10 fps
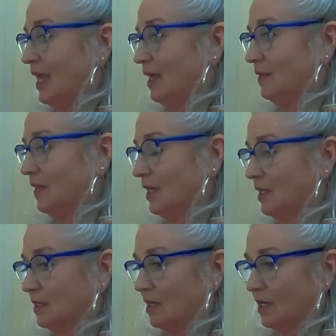and
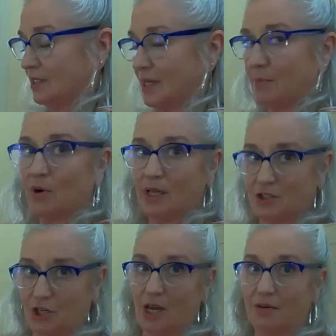then Deborah
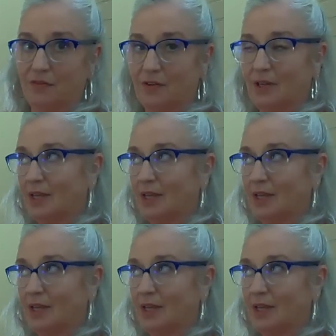and Jeff.